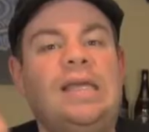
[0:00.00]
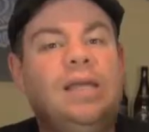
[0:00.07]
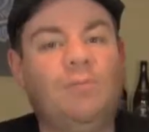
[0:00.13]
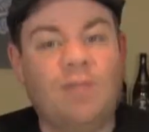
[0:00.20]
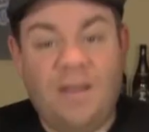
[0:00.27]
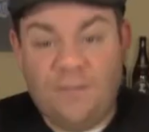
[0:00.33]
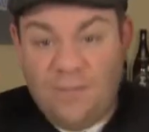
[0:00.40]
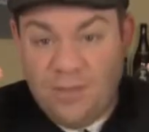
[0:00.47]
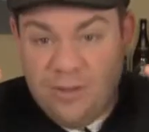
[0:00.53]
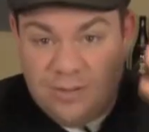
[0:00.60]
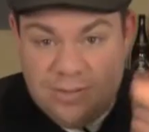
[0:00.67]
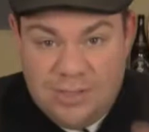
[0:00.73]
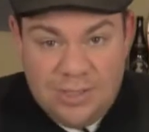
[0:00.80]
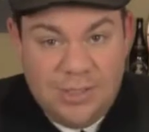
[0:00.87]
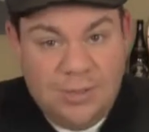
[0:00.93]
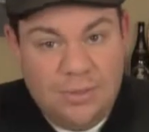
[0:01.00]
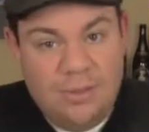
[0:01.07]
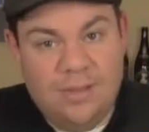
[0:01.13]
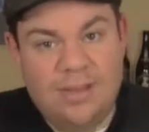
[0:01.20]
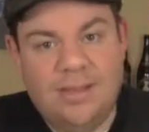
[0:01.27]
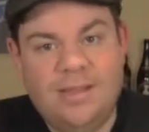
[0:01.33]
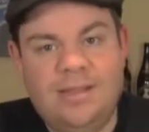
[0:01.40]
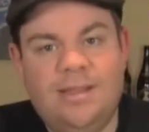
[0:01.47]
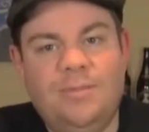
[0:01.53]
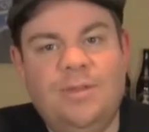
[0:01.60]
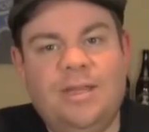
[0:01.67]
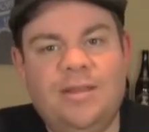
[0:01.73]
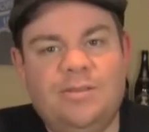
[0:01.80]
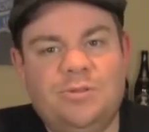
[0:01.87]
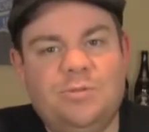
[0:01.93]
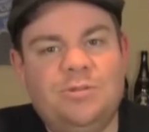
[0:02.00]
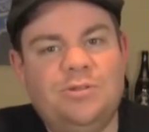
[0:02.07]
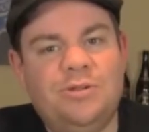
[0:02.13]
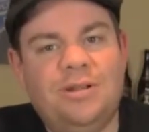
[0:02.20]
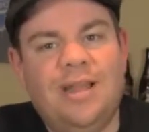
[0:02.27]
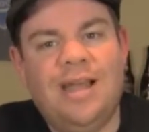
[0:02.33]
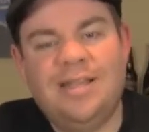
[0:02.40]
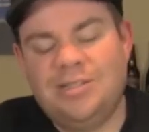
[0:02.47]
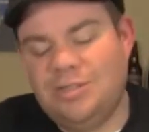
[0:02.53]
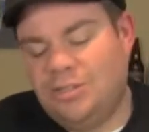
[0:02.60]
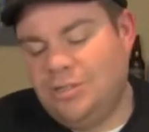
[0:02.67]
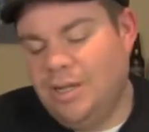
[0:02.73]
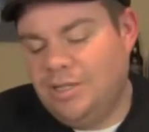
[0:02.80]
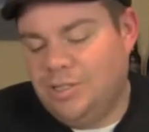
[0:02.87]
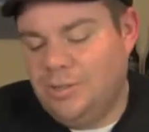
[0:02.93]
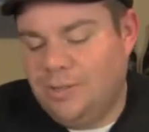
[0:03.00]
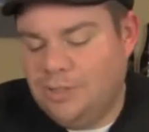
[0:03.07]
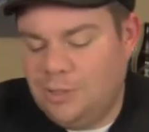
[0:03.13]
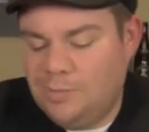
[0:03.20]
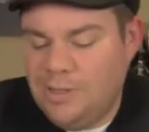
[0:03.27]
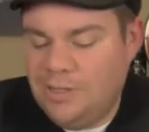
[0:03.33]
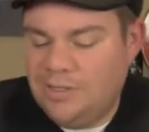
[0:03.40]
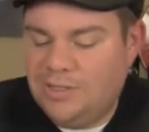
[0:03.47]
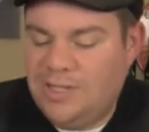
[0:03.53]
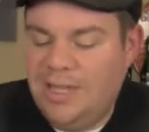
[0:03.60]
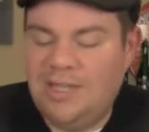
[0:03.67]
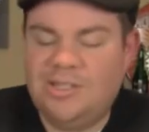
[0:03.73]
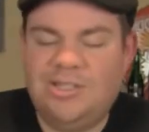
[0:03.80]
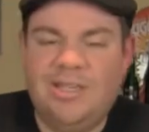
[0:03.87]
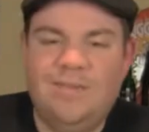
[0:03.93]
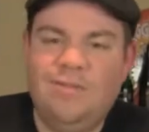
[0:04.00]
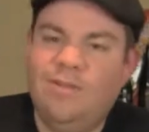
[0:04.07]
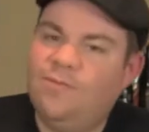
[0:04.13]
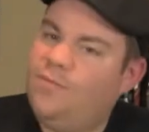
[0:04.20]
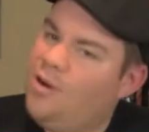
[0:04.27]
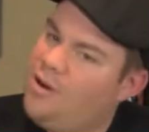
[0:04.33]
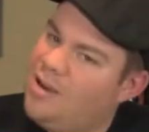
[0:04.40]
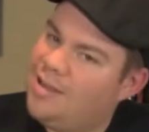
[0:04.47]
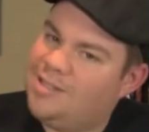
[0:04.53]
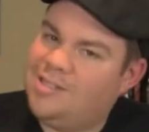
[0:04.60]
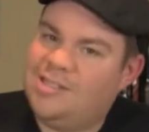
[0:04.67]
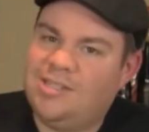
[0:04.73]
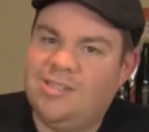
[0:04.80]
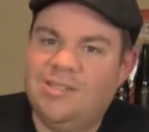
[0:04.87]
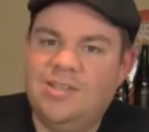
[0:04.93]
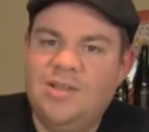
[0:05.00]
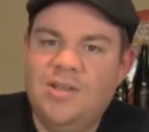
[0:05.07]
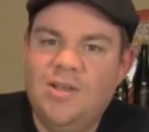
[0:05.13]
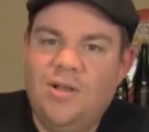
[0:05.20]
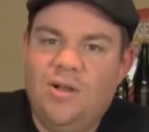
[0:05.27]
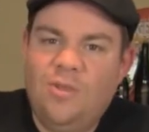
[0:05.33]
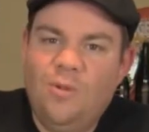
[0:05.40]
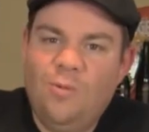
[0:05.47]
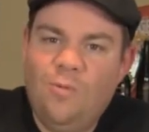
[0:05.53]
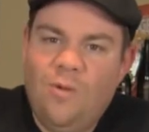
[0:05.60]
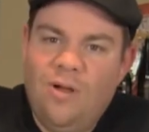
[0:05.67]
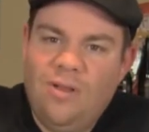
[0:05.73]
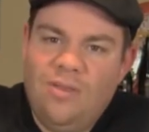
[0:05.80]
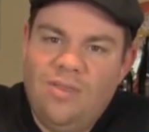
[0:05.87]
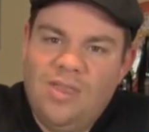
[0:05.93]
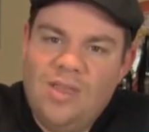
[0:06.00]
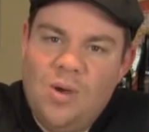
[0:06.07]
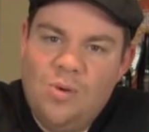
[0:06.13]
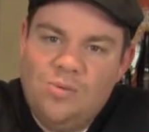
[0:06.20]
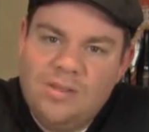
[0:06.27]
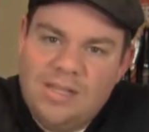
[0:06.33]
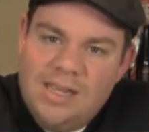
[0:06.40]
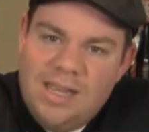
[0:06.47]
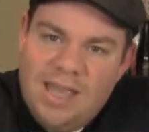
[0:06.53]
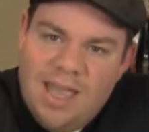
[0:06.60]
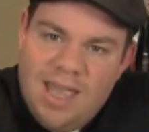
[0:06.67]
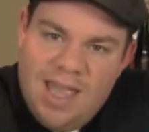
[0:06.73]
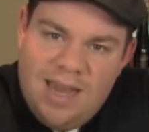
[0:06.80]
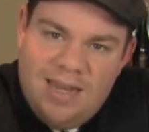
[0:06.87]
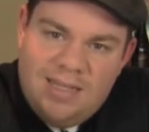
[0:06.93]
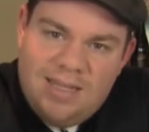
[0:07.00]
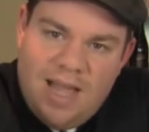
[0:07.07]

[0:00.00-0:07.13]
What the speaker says: And without further ado, let me get this one to a glass so that you guys know it smells, tastes, and give you the verdict on the one, the only Heady